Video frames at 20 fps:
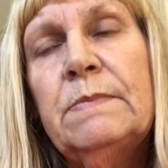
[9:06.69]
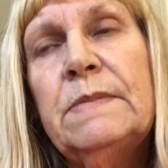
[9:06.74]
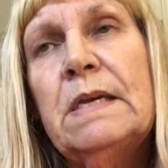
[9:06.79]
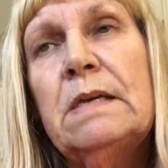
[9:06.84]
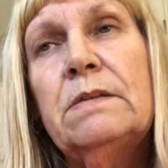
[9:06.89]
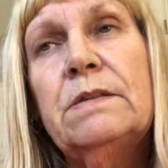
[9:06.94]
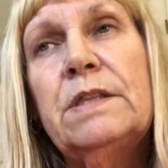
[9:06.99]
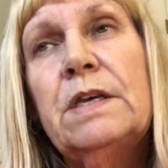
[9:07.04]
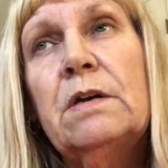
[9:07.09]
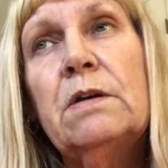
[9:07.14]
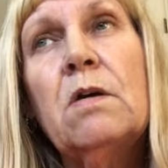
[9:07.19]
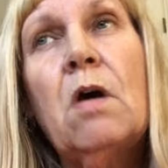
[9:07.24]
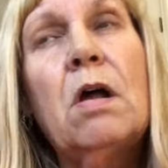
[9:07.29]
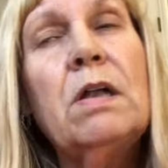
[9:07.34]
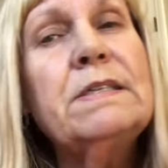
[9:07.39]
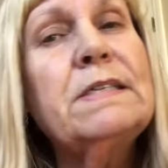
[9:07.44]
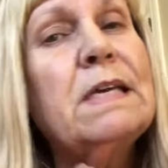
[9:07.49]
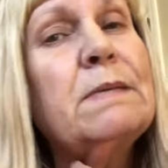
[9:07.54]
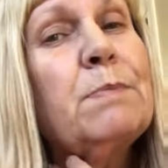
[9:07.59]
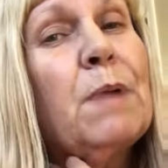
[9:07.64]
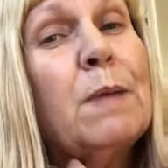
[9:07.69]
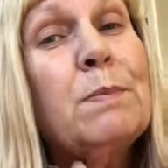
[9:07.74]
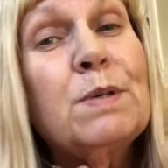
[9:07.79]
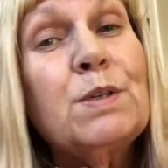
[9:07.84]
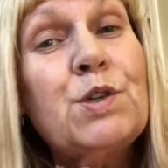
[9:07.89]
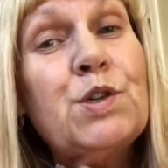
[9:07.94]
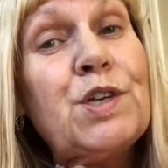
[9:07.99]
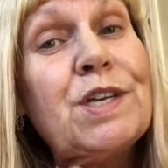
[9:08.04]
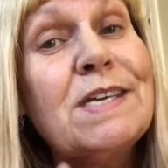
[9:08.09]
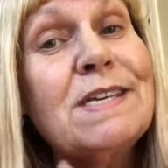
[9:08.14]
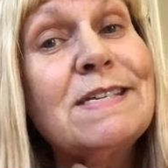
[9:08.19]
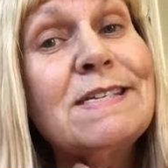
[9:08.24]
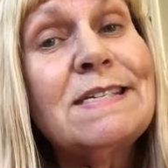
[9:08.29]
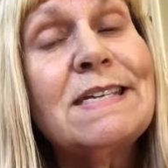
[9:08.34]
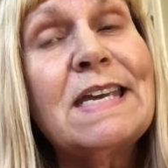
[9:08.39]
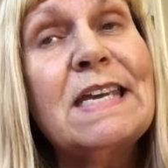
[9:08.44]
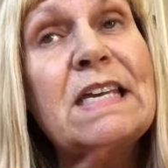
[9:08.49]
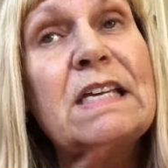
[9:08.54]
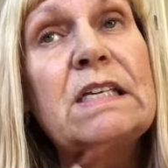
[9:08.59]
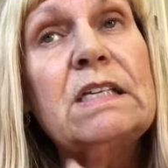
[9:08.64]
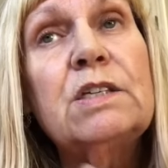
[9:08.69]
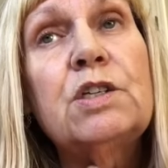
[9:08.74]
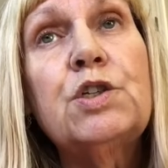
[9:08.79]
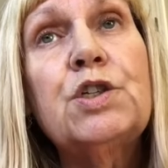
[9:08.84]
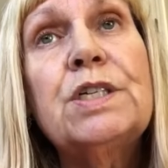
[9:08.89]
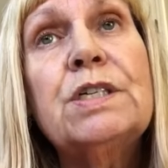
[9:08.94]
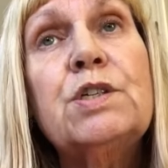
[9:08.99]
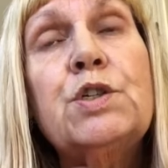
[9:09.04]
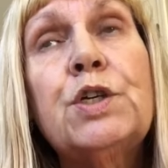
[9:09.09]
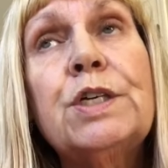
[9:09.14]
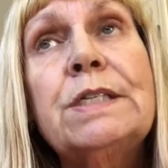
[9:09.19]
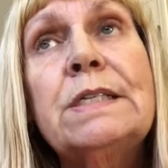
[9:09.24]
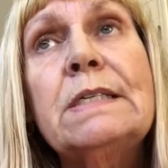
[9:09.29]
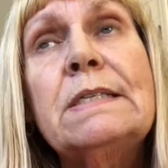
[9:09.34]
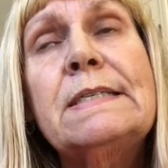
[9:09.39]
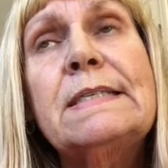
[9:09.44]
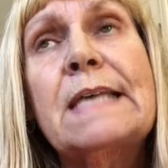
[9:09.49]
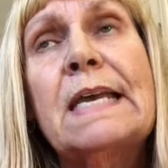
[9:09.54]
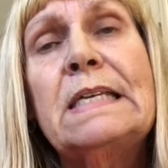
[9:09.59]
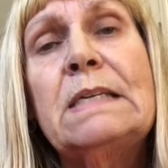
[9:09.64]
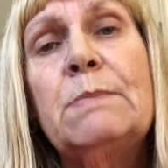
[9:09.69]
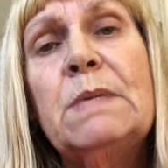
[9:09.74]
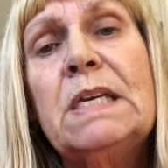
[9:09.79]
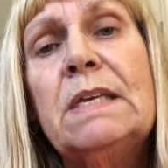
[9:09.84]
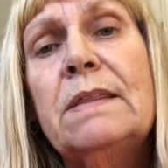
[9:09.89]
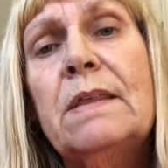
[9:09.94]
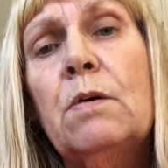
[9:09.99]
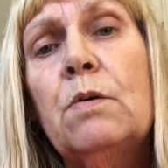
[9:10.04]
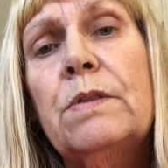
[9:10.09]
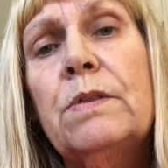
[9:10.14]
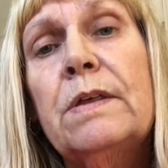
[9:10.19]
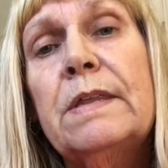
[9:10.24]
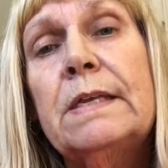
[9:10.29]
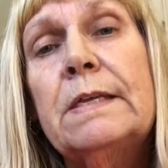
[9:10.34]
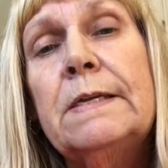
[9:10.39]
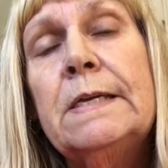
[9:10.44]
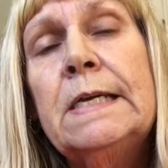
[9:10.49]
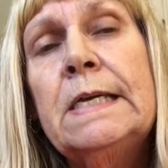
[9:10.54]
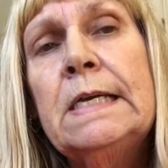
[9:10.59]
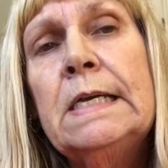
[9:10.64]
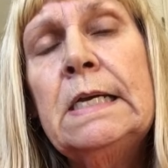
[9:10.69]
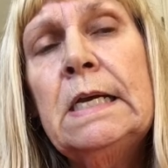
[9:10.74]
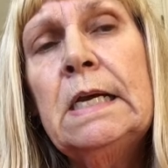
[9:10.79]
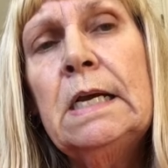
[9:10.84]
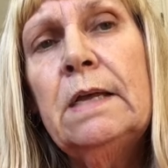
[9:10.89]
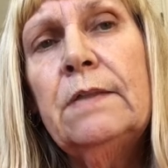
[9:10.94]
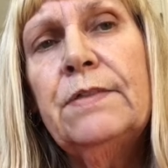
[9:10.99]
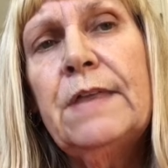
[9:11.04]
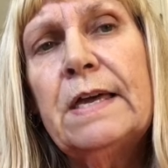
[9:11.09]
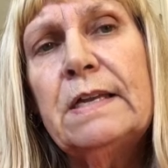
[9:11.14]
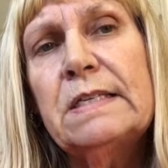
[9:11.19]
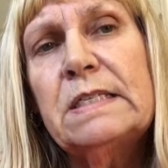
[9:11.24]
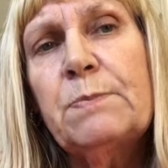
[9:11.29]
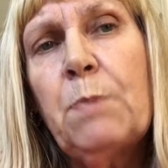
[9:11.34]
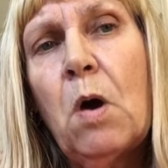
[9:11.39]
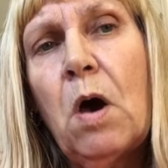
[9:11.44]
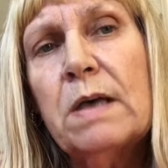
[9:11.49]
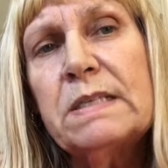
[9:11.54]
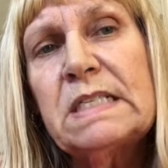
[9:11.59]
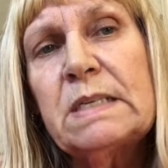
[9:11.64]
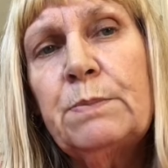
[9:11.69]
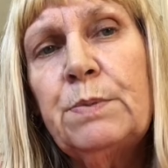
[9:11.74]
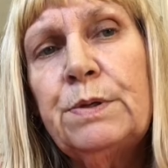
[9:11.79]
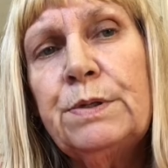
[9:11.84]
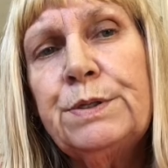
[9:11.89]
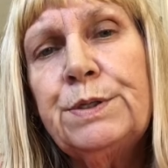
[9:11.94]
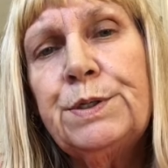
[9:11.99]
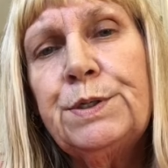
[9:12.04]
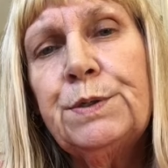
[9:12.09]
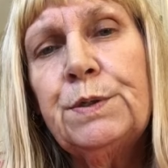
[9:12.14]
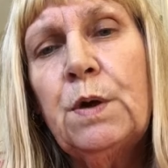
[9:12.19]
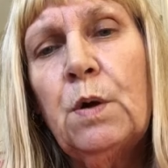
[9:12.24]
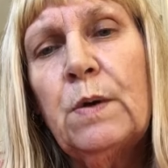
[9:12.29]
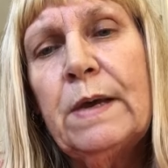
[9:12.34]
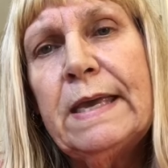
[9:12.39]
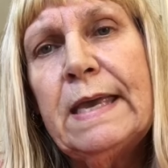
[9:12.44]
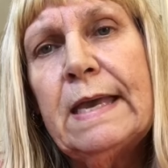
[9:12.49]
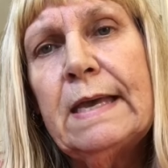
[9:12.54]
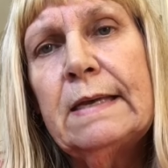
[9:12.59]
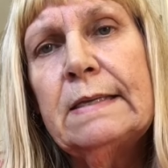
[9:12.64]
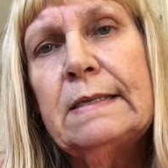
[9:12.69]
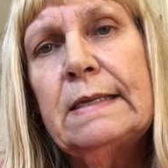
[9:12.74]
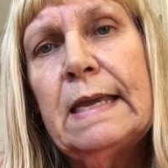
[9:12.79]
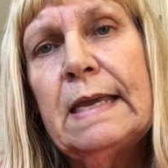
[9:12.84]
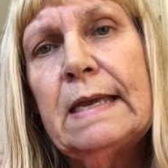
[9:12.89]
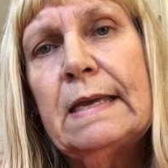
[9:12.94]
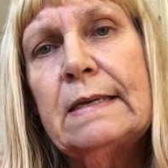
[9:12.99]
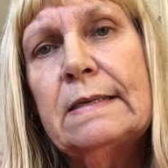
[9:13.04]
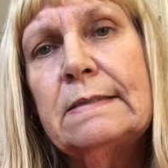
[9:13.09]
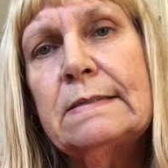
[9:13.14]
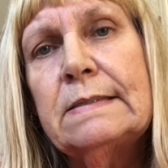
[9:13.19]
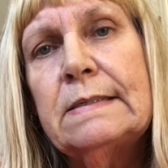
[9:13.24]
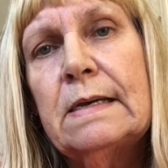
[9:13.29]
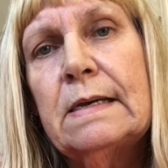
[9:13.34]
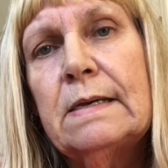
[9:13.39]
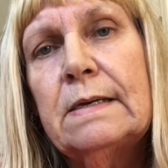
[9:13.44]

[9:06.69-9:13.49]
They're all done by machine, and she did say to me though that it's possible to go ahead and